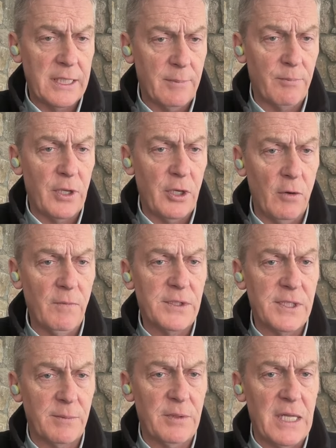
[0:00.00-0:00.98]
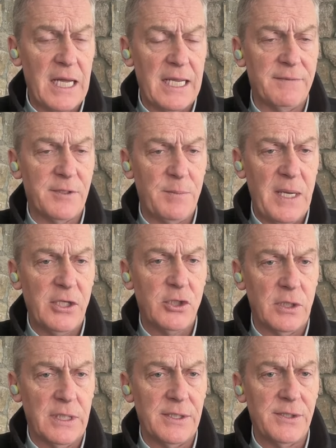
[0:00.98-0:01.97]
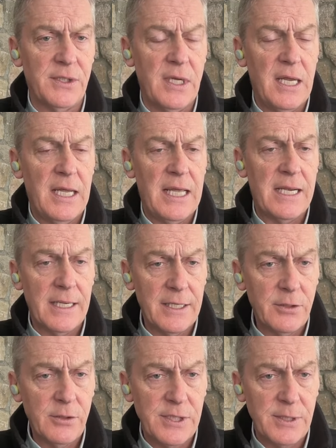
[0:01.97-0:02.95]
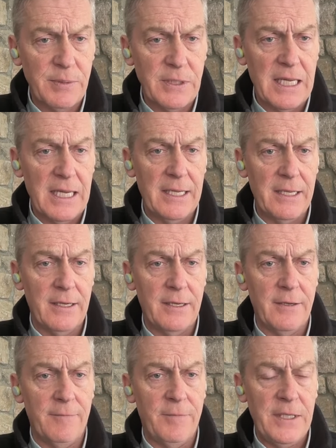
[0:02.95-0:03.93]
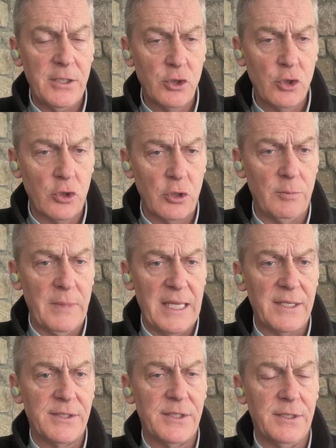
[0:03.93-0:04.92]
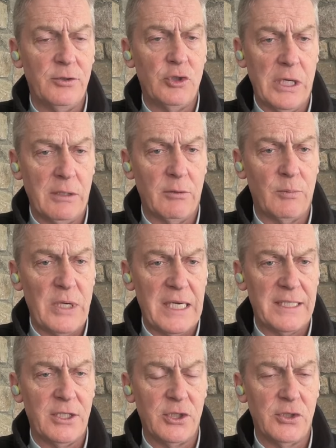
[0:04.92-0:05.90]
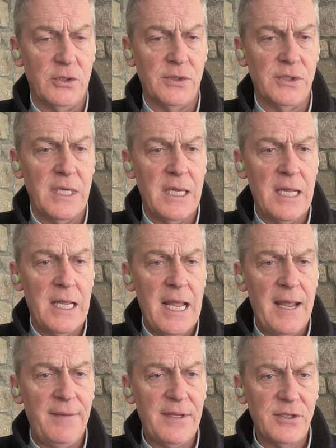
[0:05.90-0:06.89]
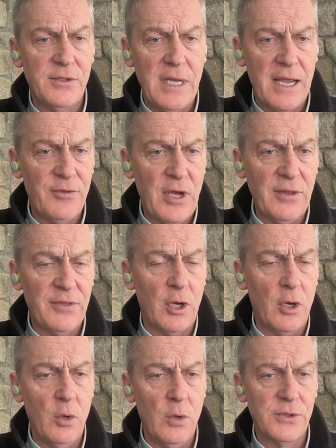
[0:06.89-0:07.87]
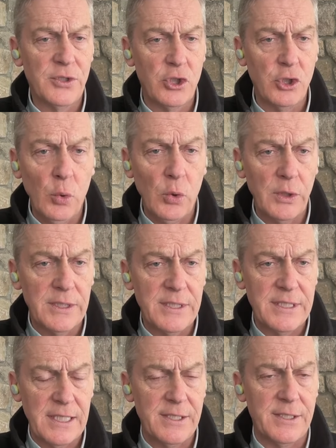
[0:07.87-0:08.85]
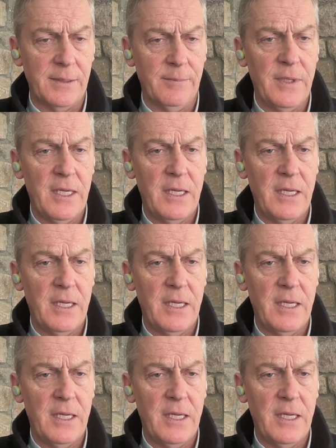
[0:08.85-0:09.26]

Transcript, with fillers: an oversupply of specialists and an undersupply of internal medicine general practitioners and this, I thought the whole steward system,